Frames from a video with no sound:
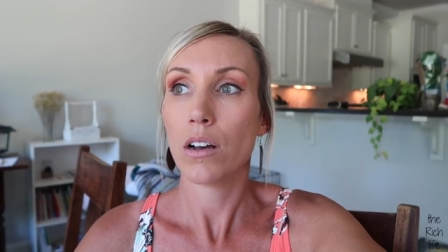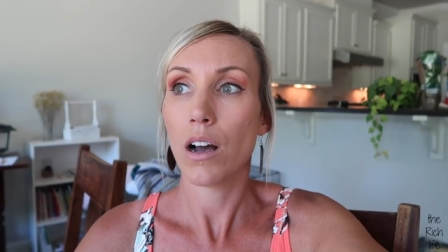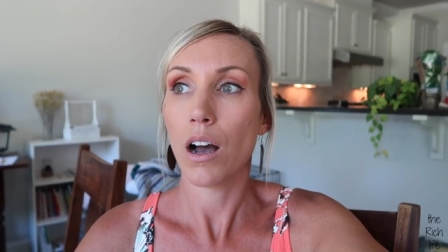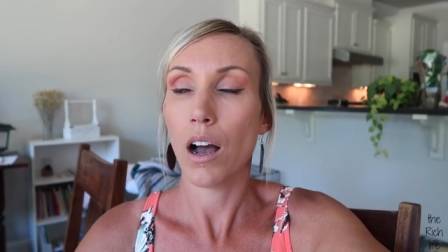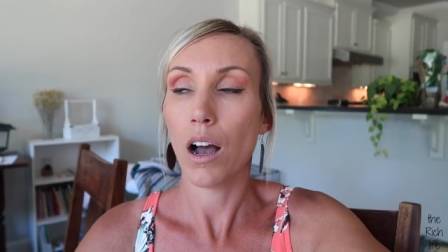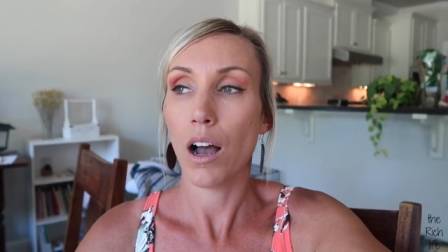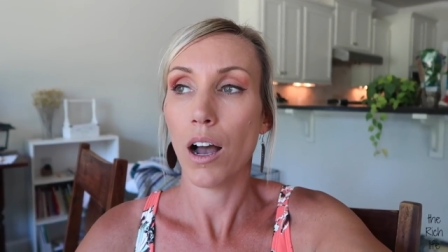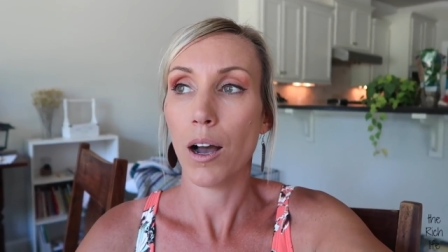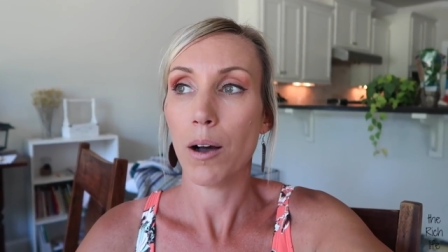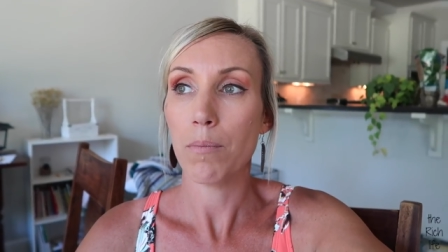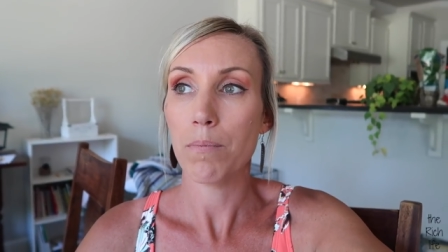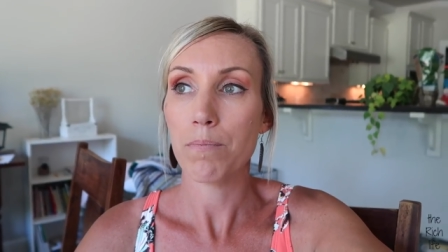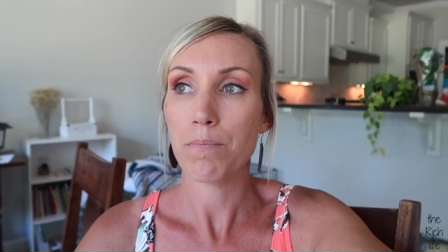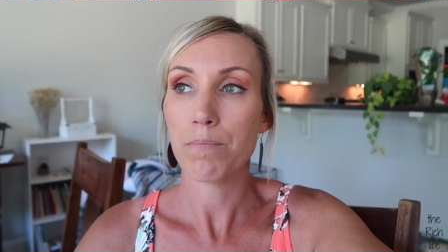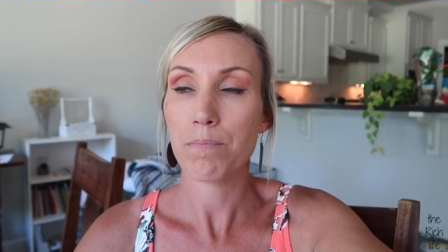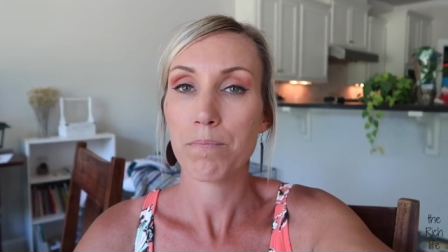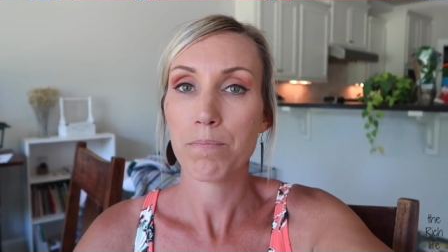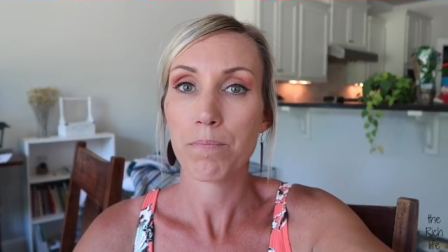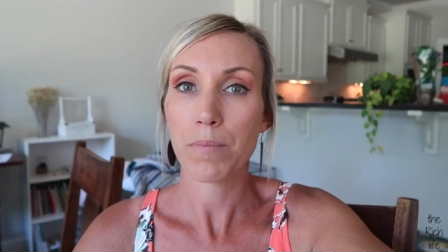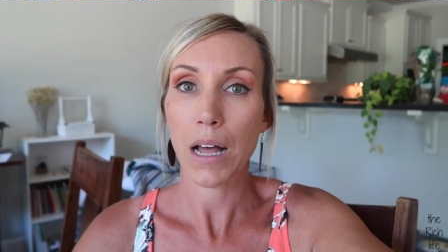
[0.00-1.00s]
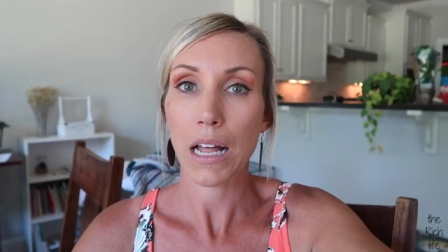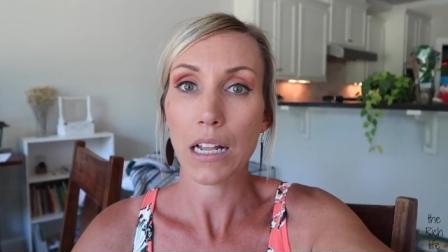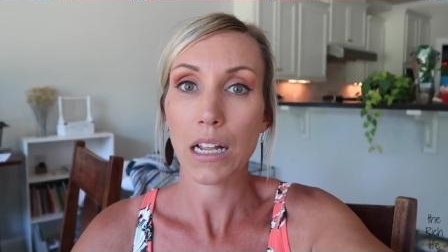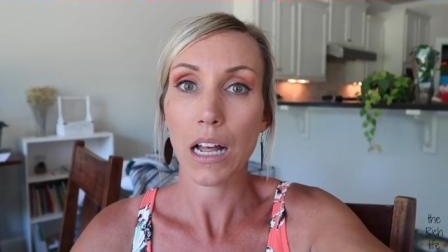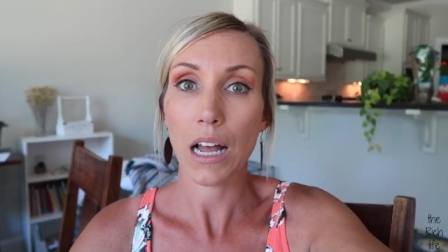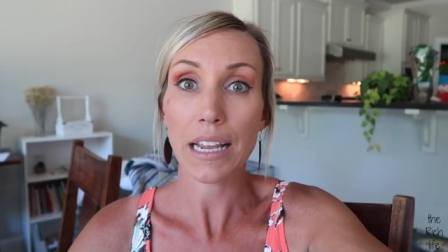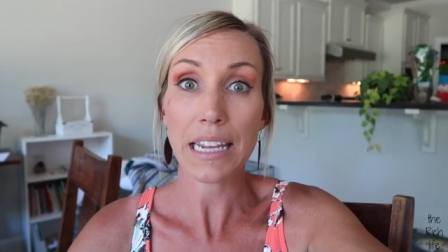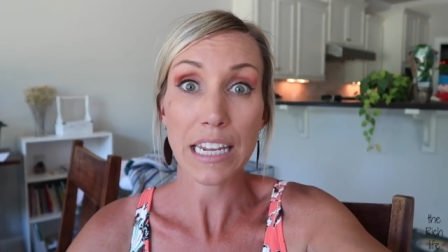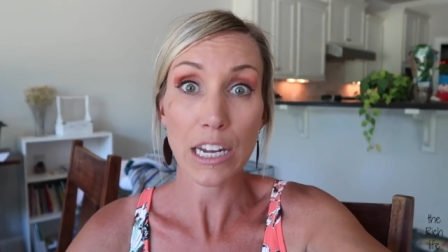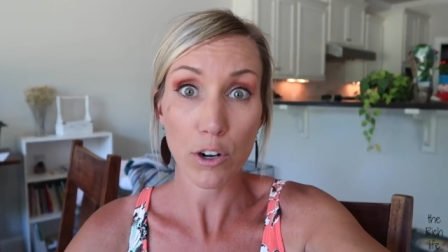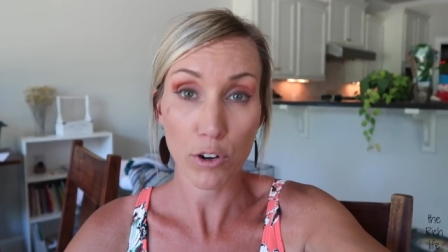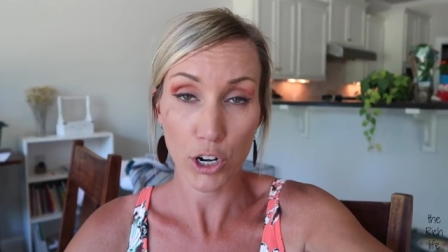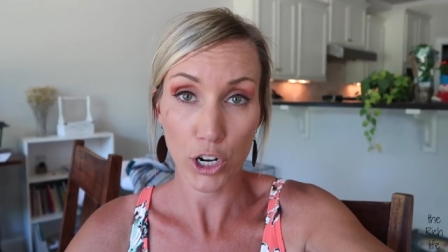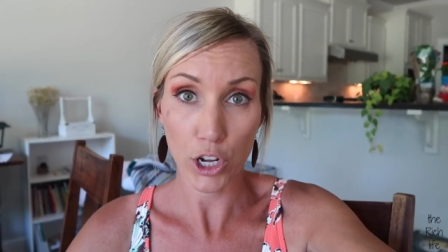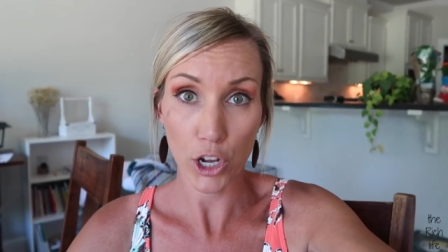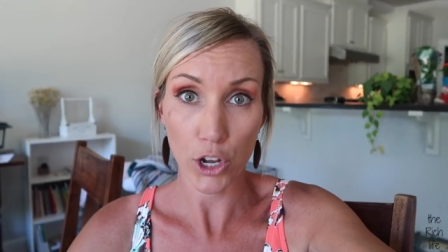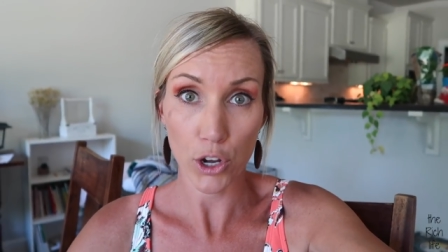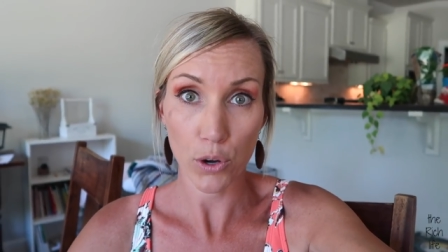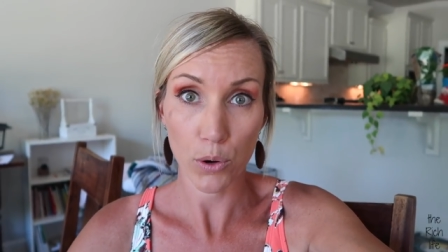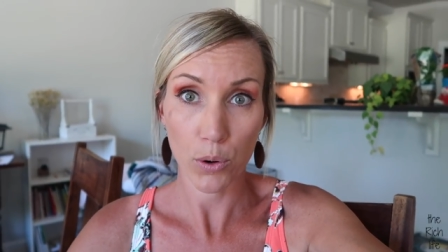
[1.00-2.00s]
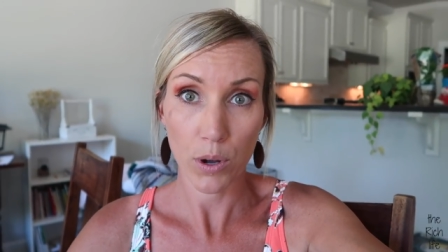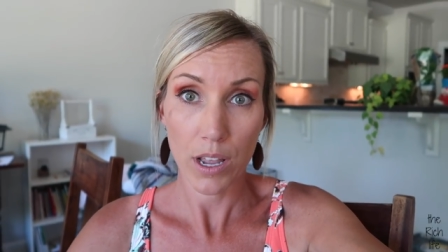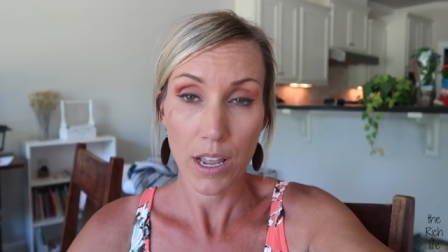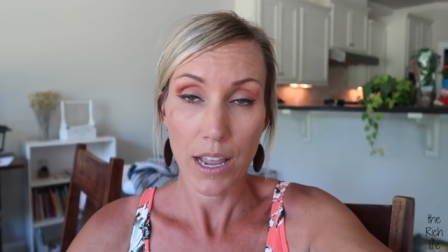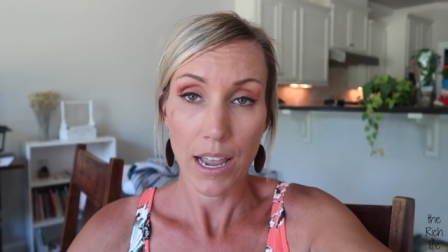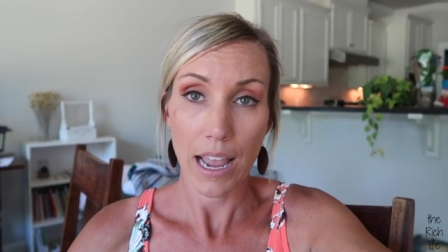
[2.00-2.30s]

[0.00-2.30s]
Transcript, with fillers: um, a year ago.